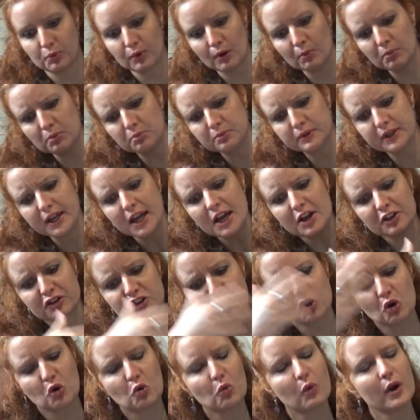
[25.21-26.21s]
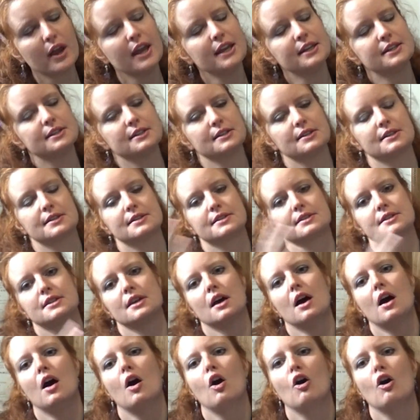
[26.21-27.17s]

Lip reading: probably the greatest